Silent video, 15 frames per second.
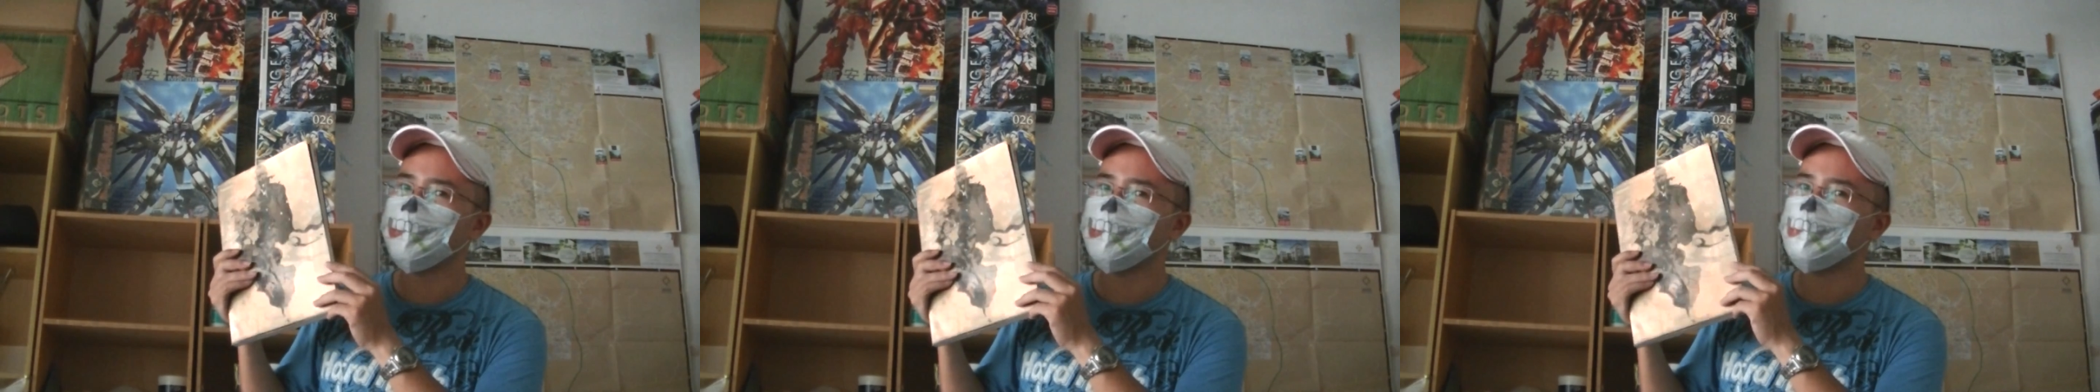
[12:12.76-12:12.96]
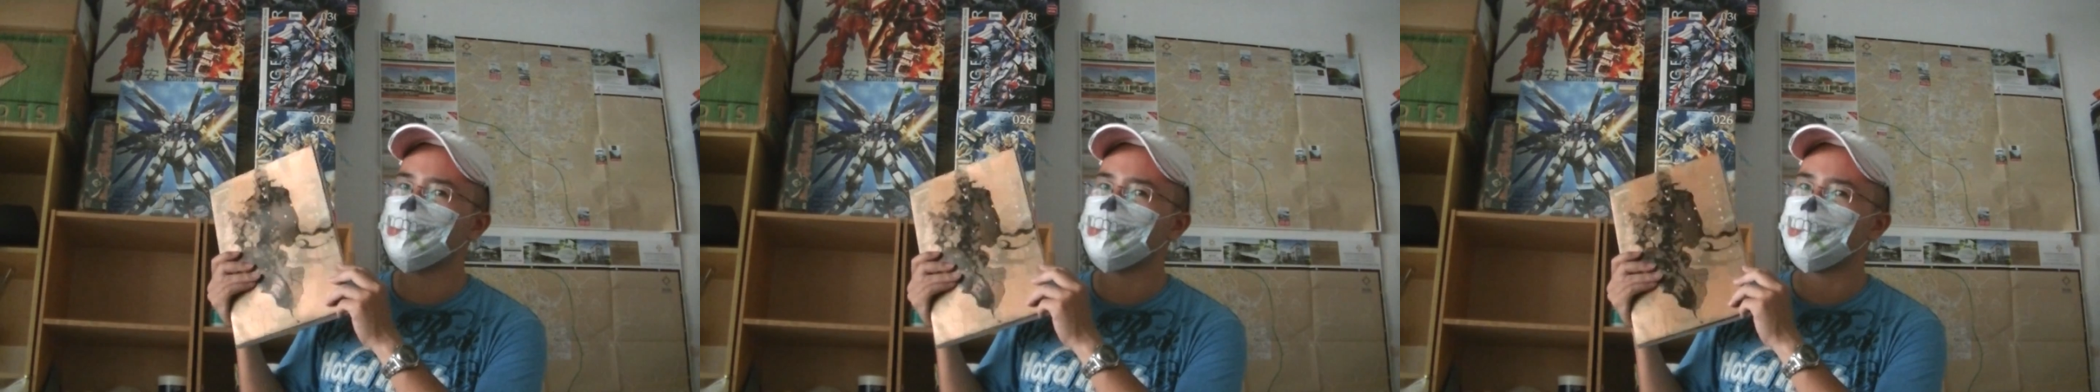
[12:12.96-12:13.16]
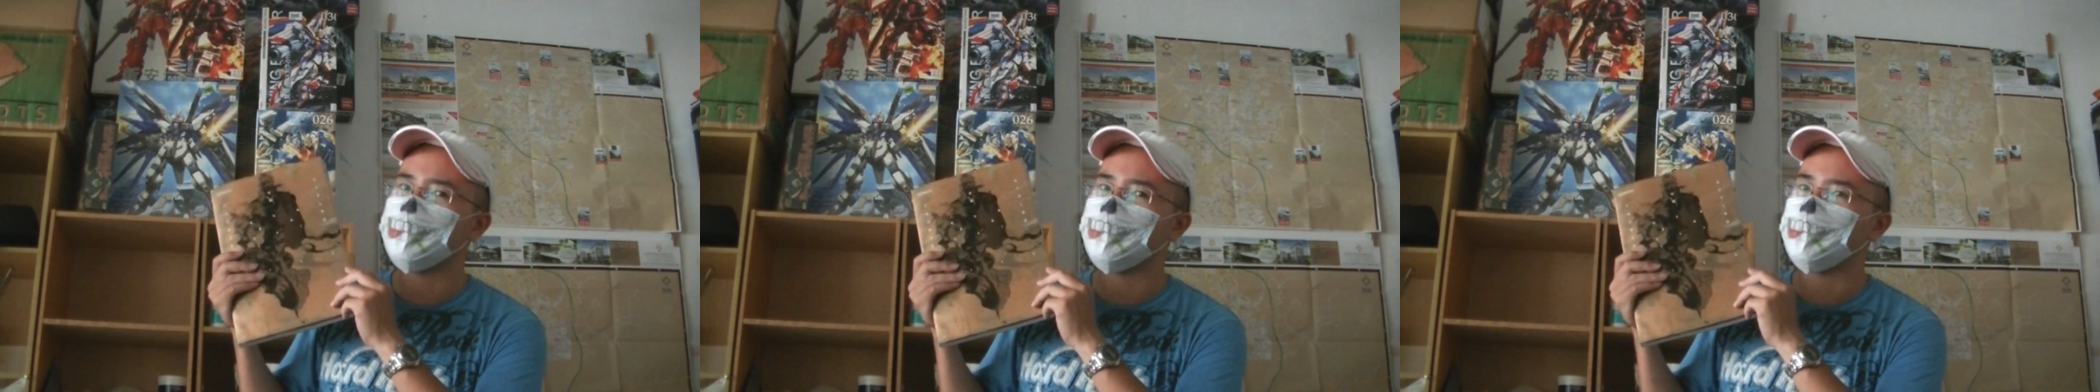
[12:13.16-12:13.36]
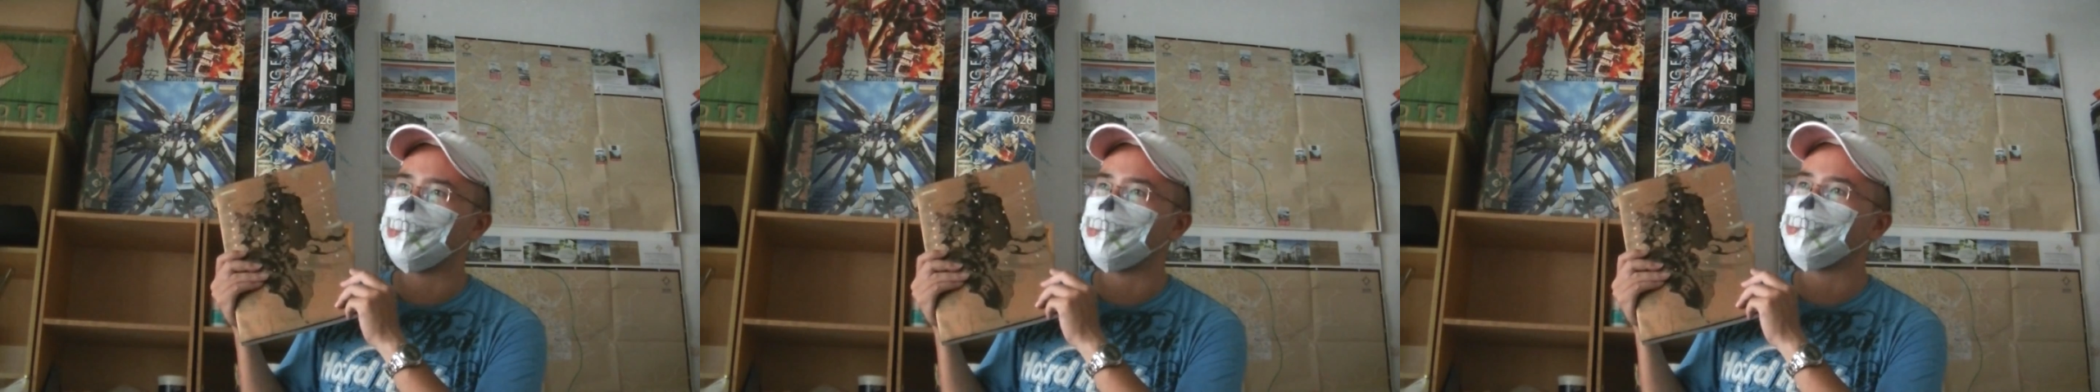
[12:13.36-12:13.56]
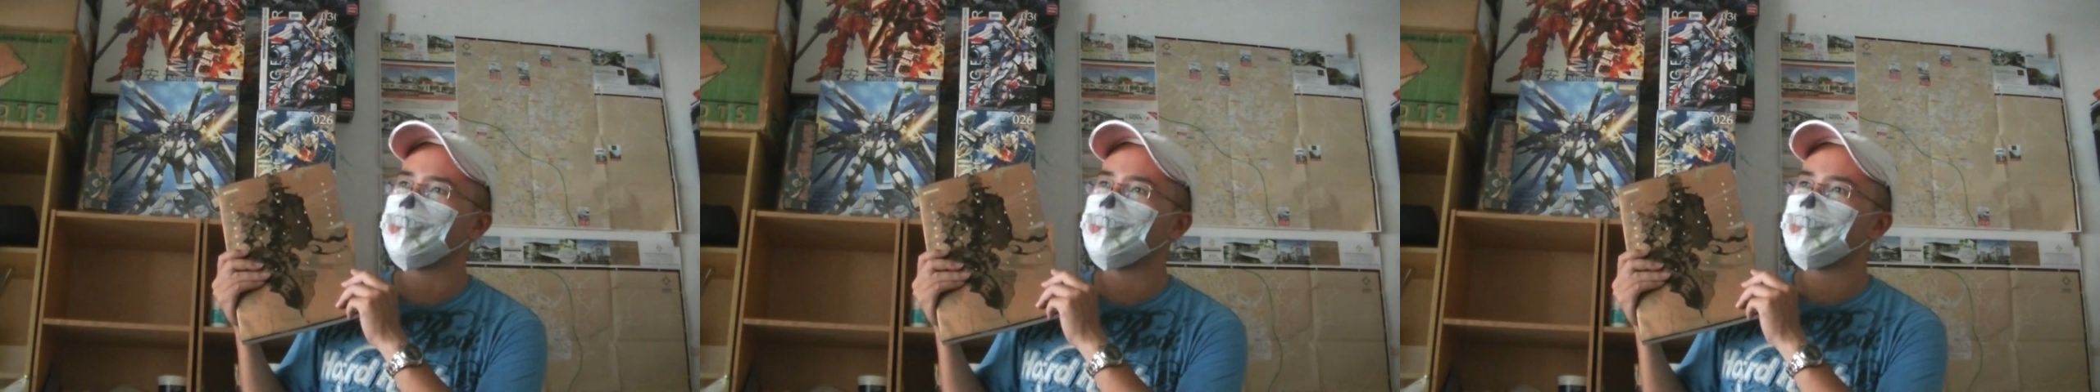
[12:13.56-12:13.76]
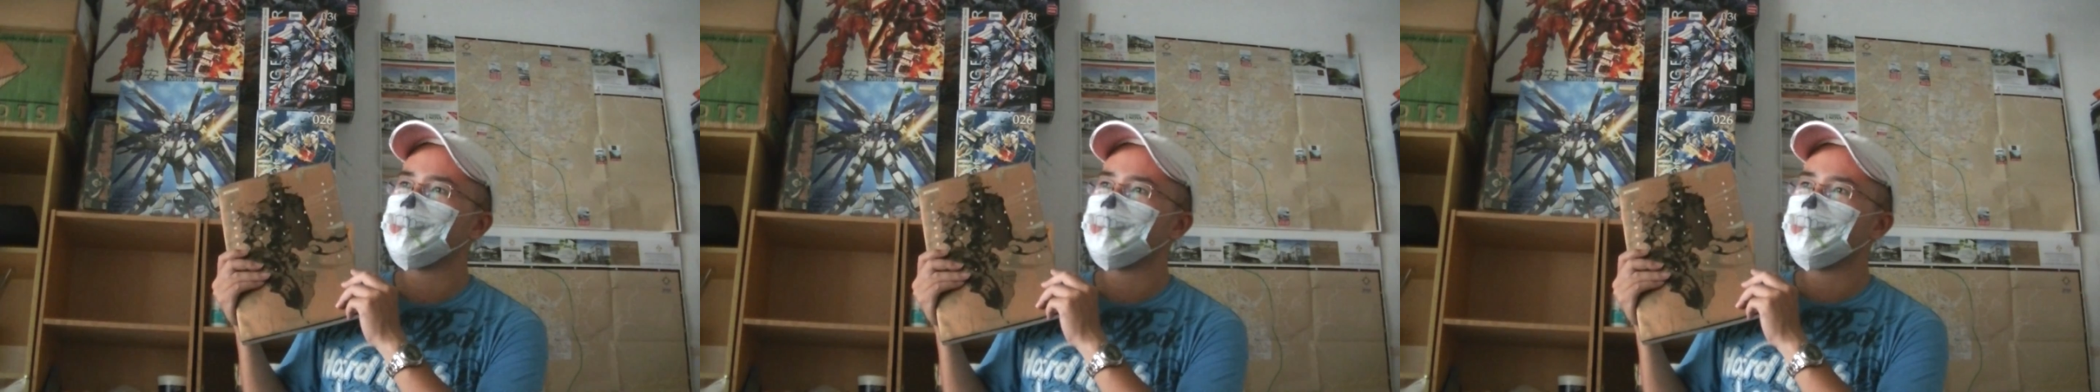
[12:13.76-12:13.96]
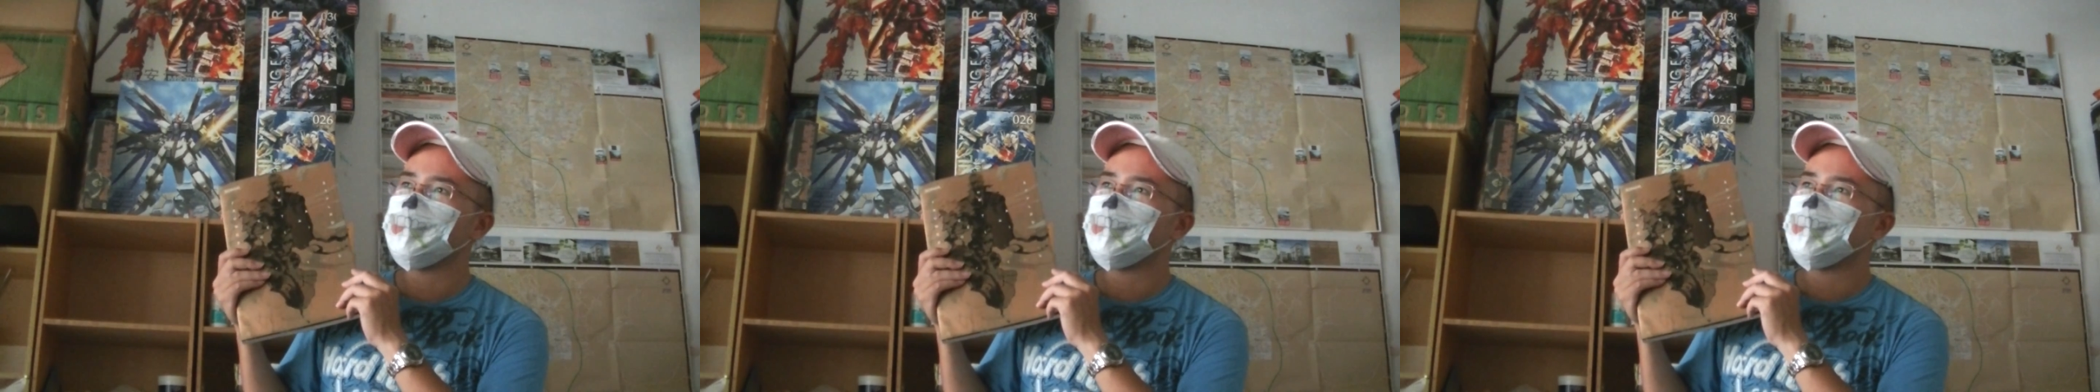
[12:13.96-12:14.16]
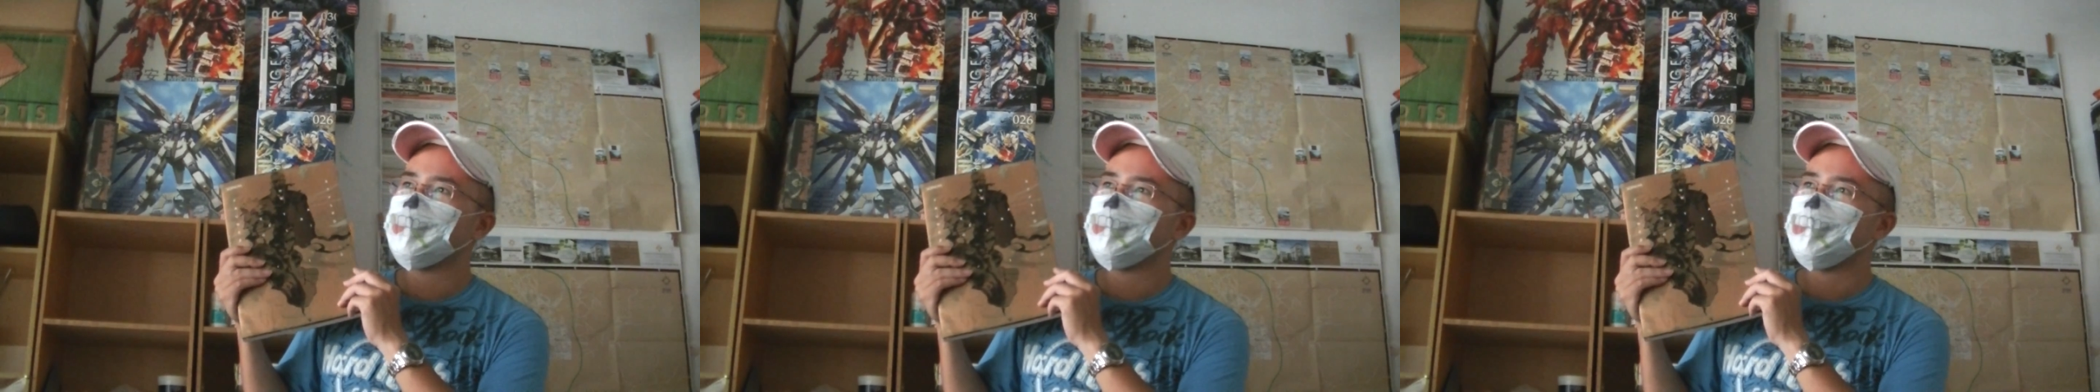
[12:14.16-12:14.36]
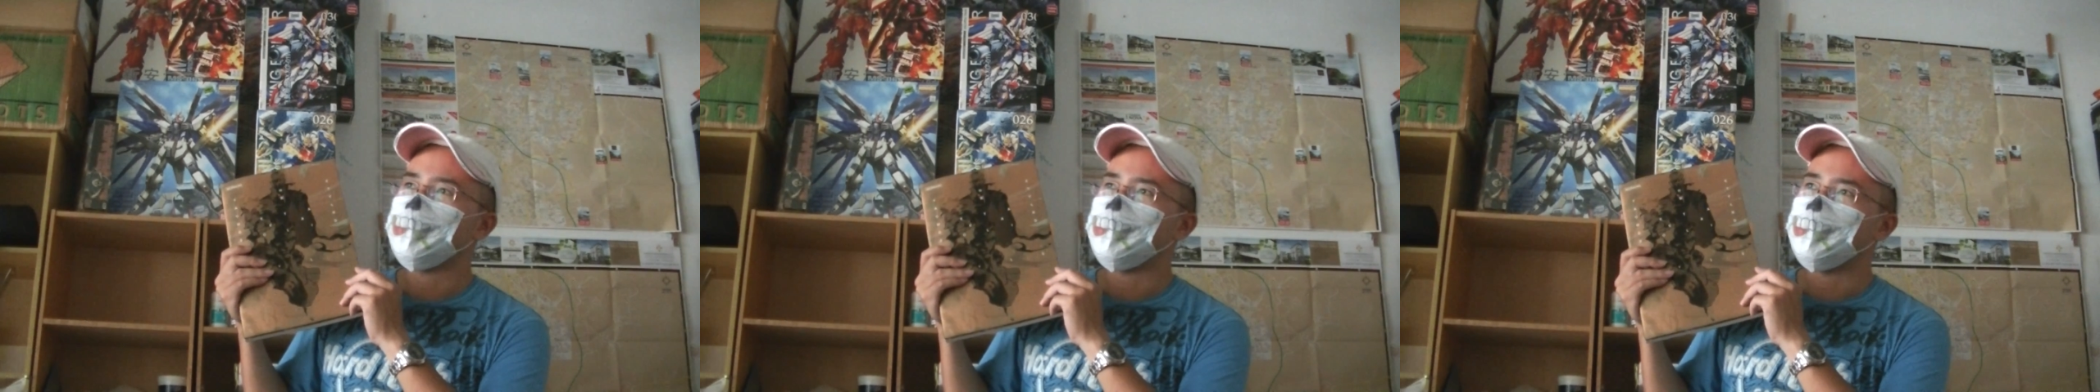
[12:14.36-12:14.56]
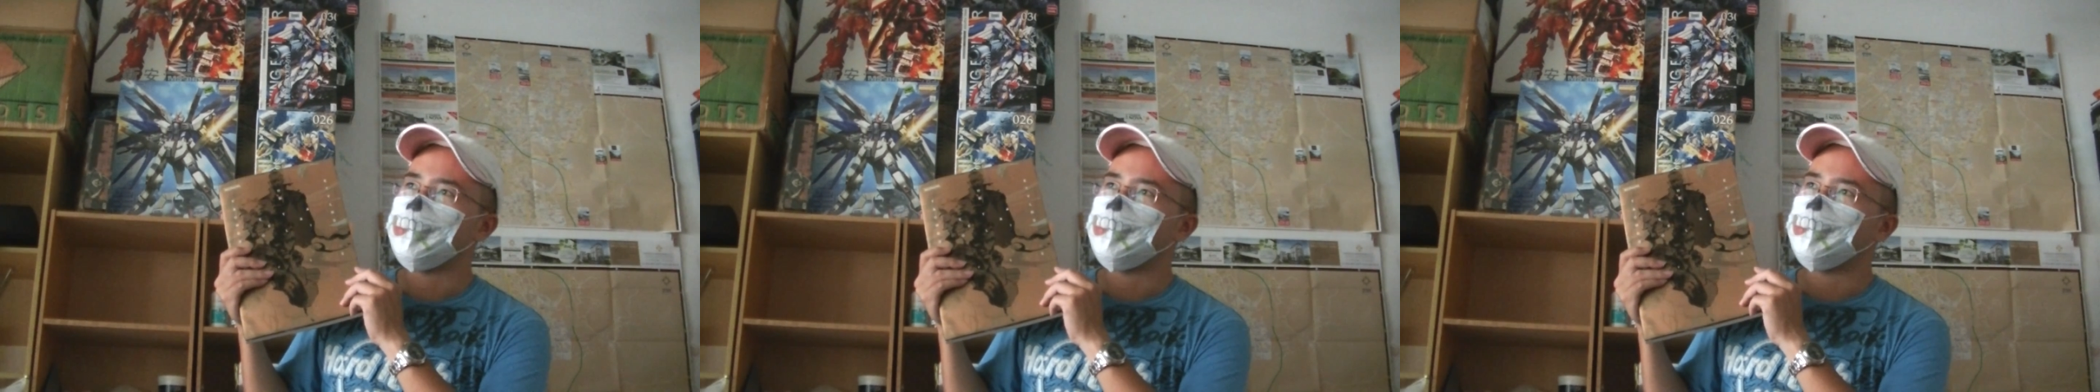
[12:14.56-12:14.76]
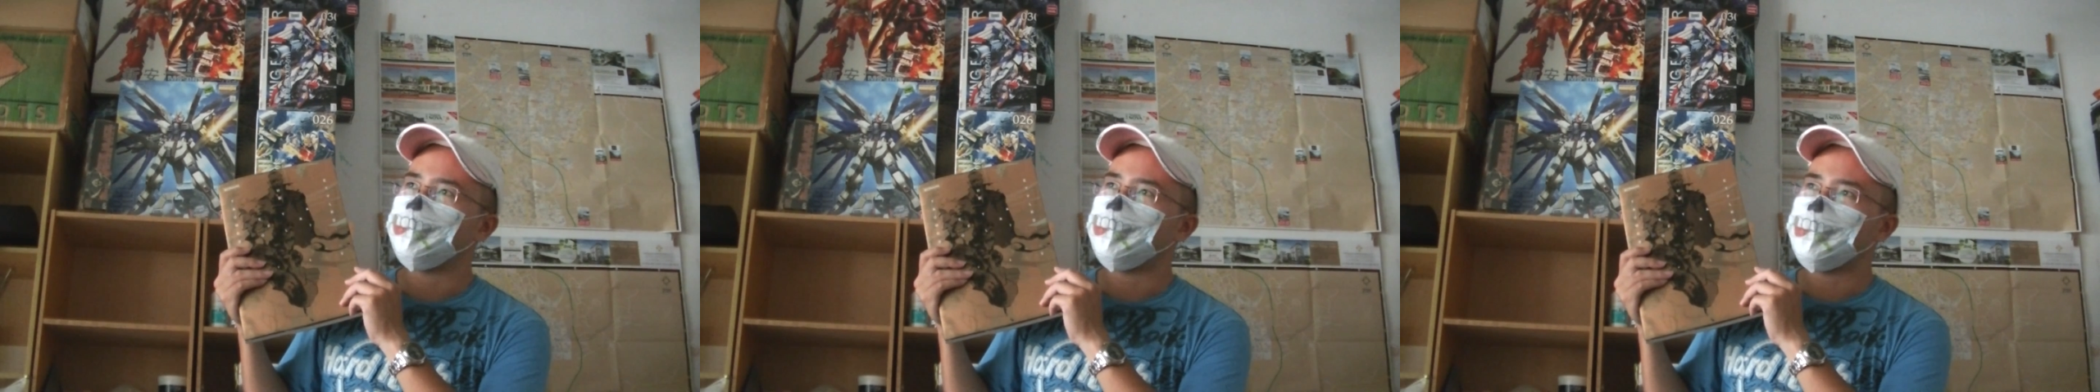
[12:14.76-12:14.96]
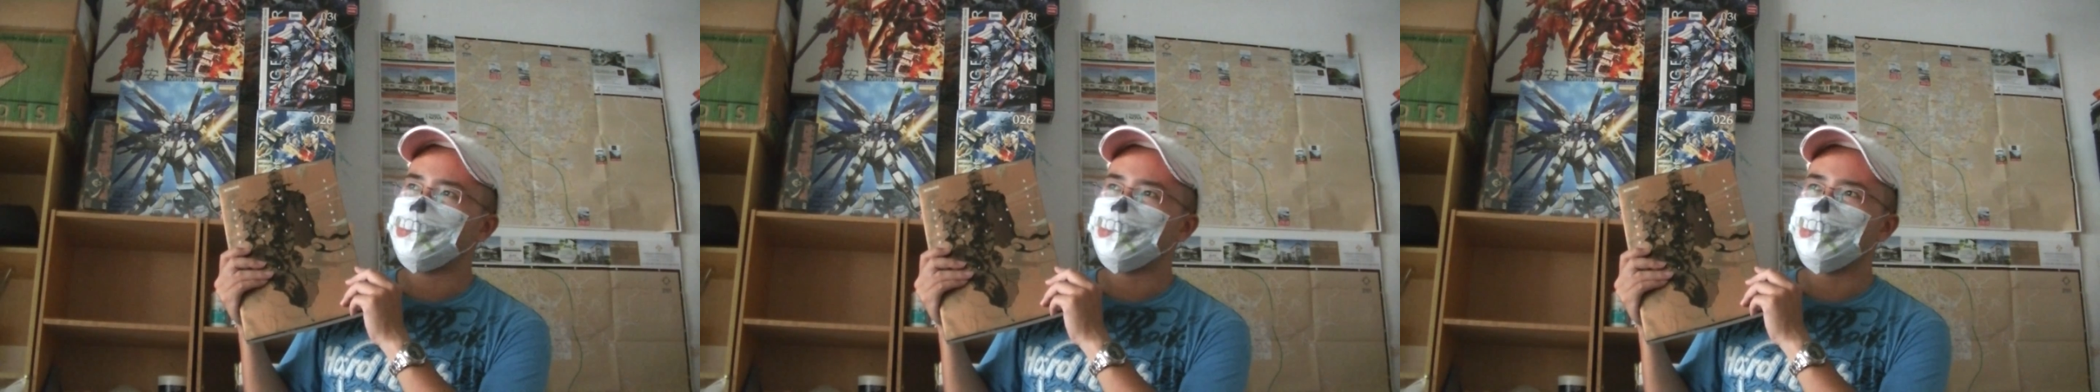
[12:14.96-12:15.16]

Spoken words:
did say that Metal